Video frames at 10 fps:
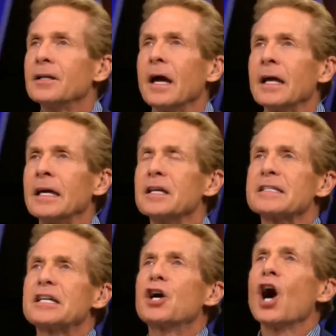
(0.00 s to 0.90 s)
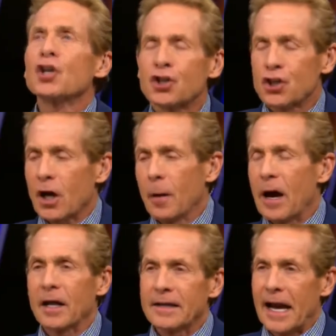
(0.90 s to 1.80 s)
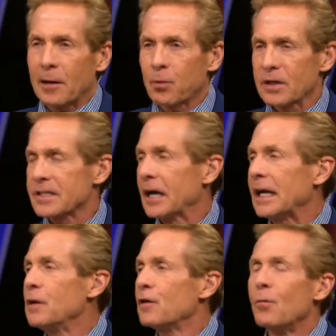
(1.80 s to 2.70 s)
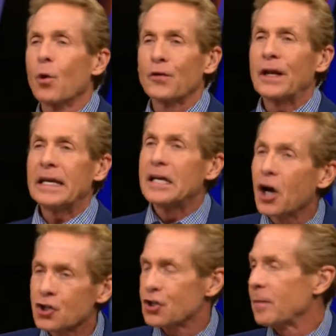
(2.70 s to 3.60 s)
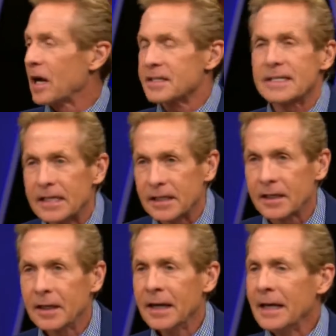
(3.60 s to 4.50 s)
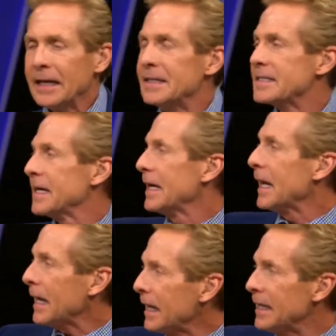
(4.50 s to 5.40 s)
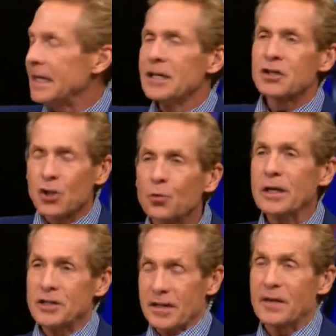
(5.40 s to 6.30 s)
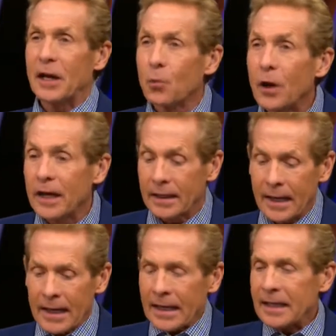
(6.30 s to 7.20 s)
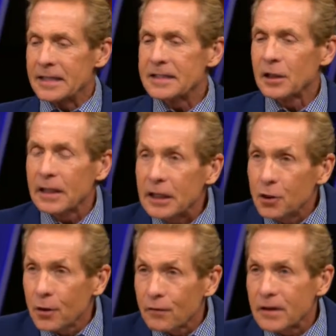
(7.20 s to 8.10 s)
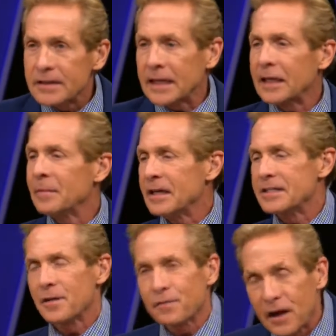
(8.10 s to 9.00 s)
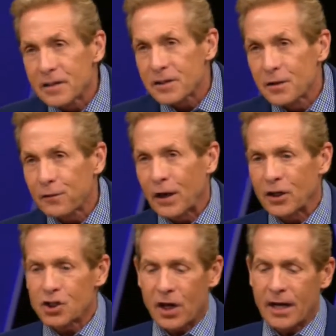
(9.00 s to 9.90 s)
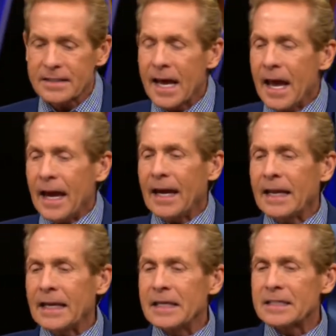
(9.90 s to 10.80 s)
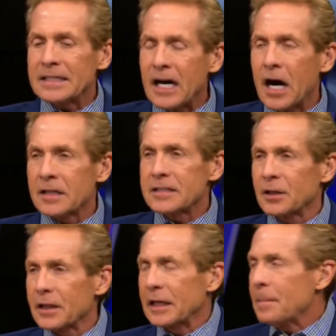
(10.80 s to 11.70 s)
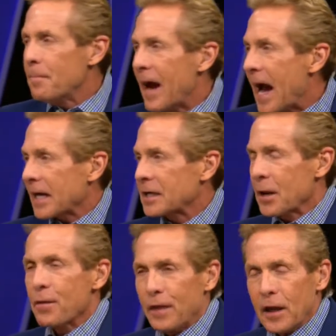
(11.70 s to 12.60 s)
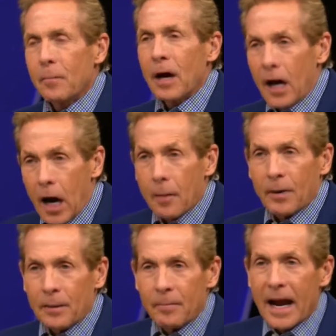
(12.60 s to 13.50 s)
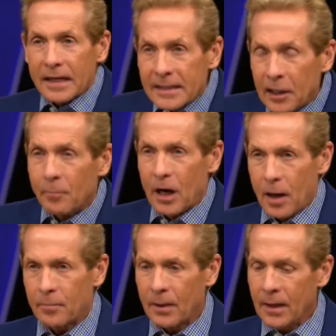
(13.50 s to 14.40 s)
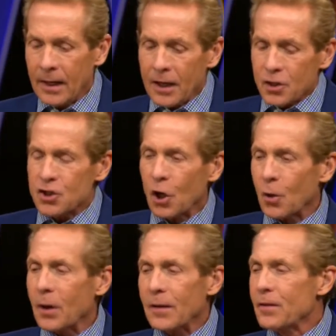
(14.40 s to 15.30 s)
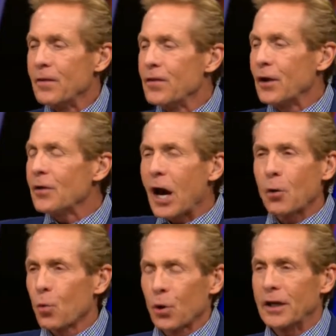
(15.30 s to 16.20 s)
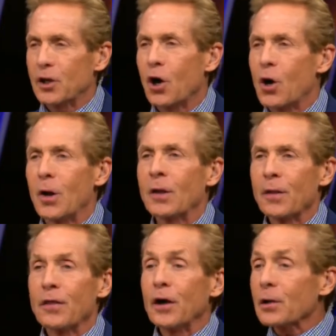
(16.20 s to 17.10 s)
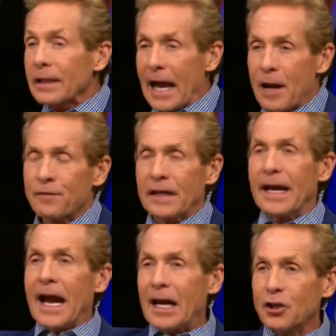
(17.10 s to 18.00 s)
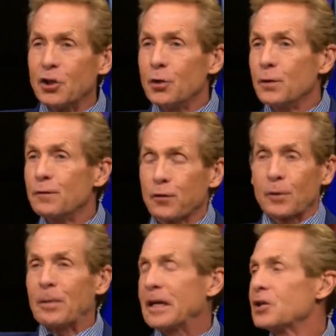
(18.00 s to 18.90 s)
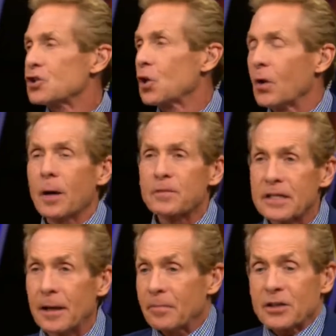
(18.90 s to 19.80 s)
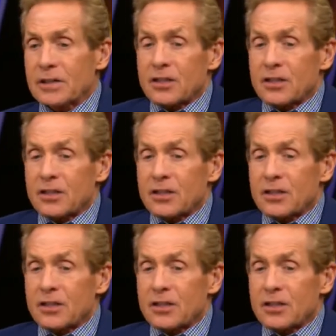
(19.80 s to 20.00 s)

he has gushed about Dak Prescott, even more than he gushed about Zeke. He said he is the reason they win. He's the leader of the team. He's the face of the franchise, and he has constantly backed them up and backed him up. So they're not worried at all. They're laughing at you for being so upset because it's